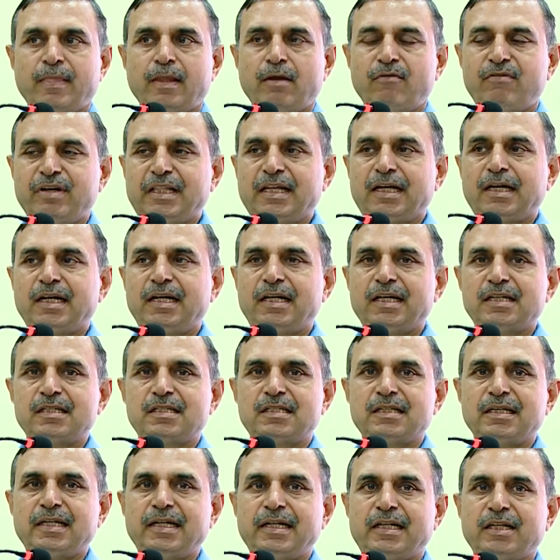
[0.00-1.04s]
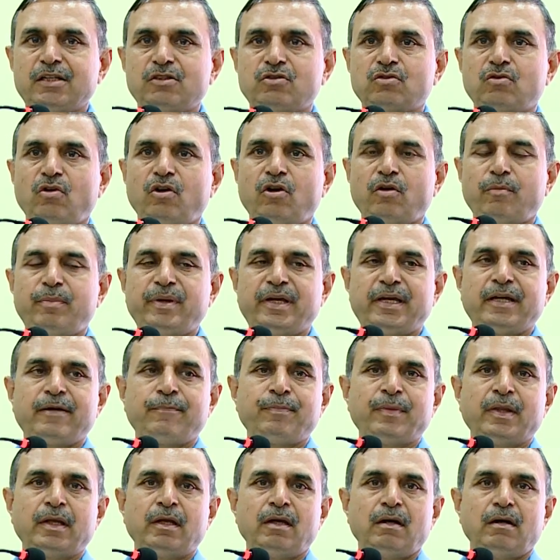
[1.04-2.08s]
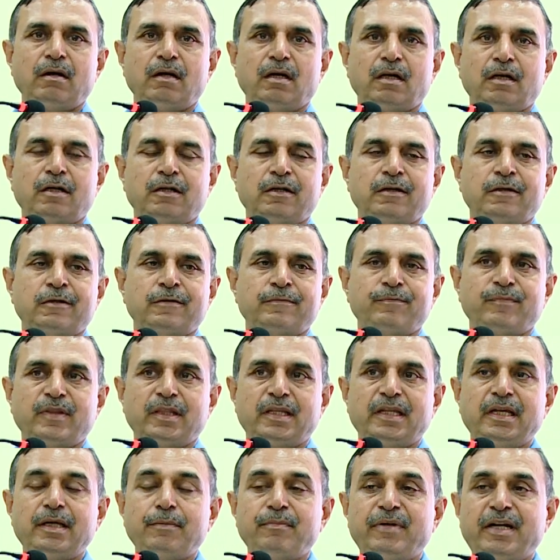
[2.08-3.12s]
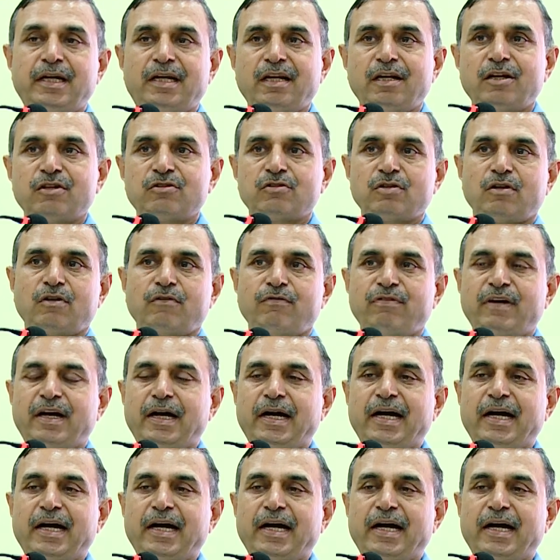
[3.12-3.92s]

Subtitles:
Whether it is going to be the maintenance of